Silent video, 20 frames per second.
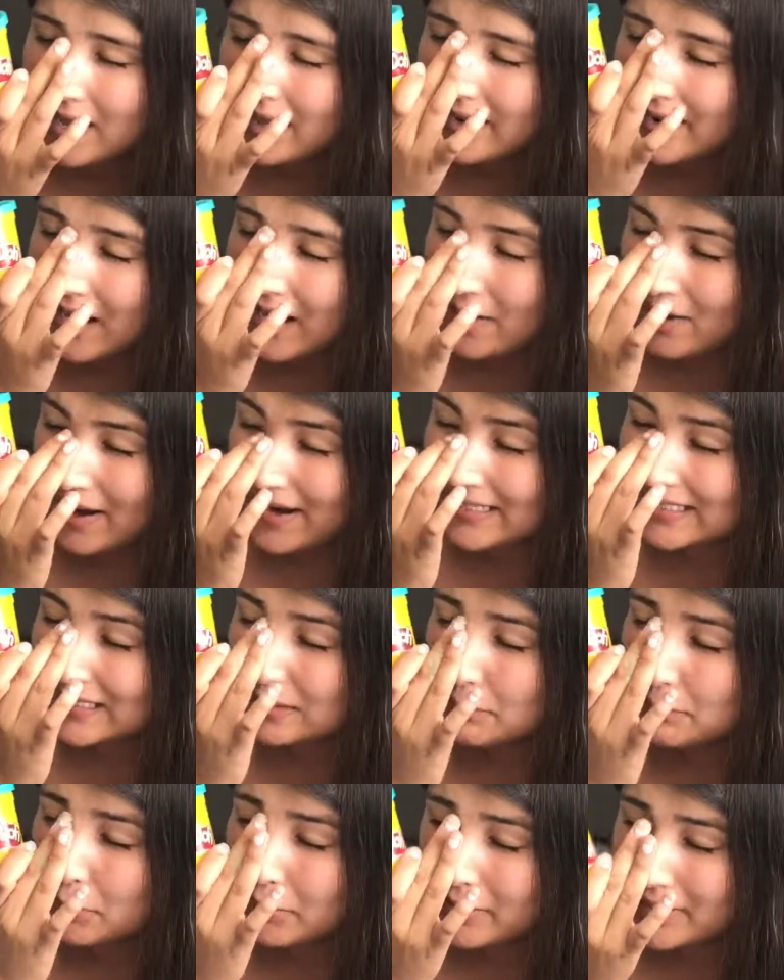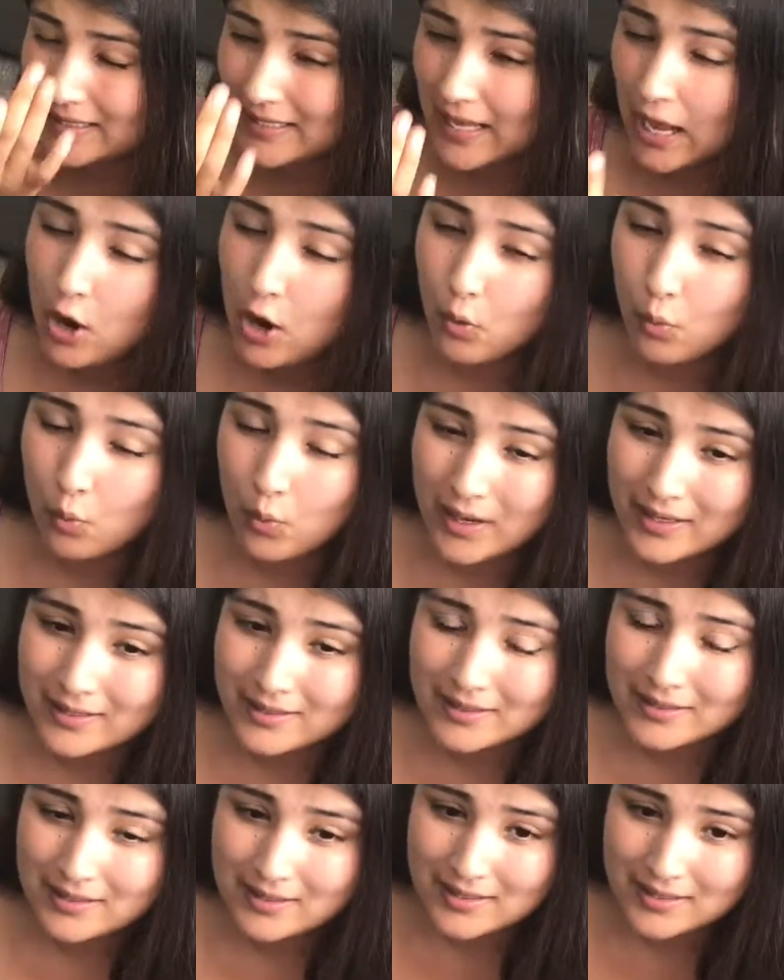Now I did pull this out
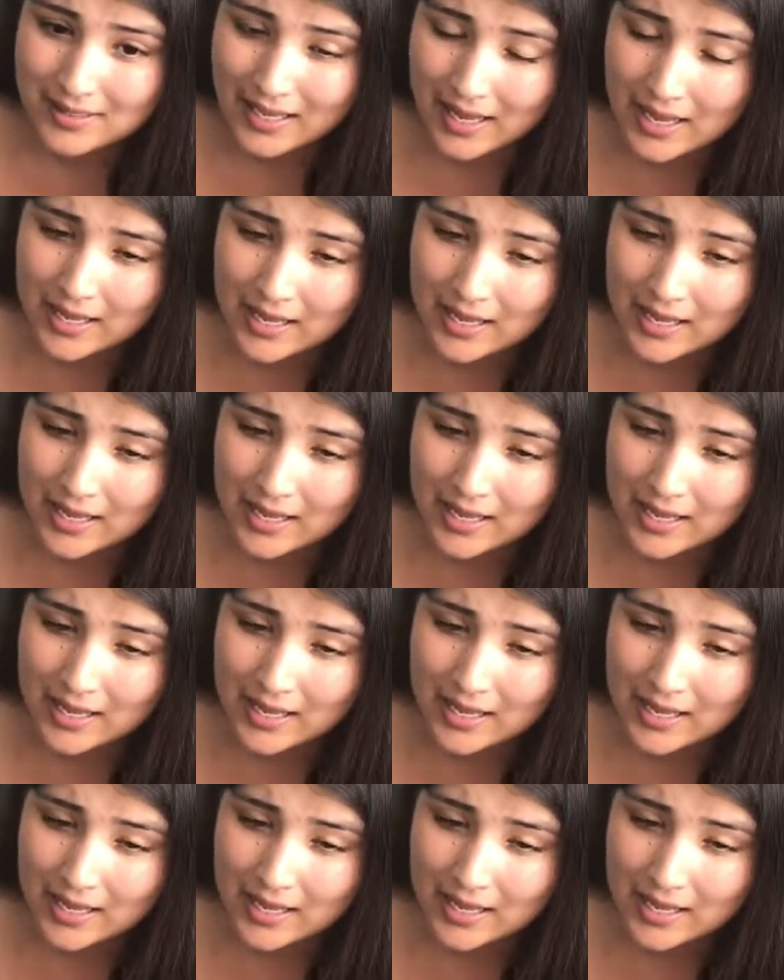once.